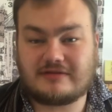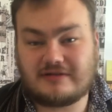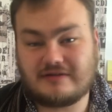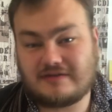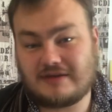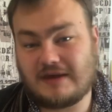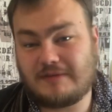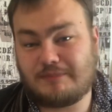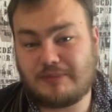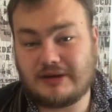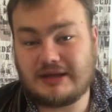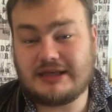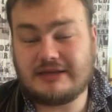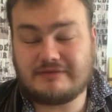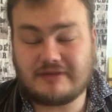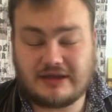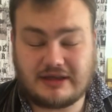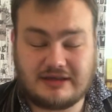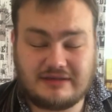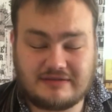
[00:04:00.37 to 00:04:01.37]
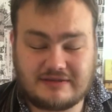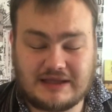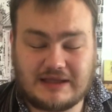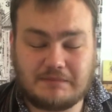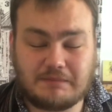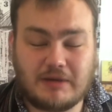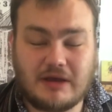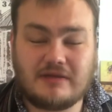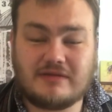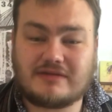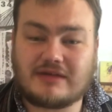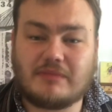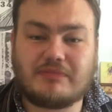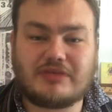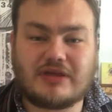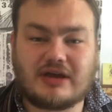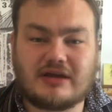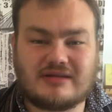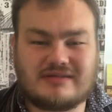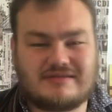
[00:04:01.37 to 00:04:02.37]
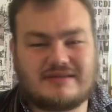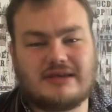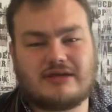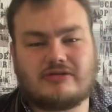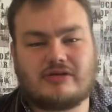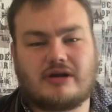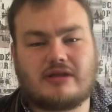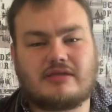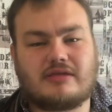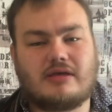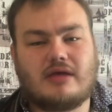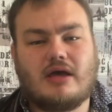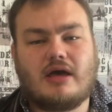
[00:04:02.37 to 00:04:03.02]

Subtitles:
because they believe that he's keeping something a secret.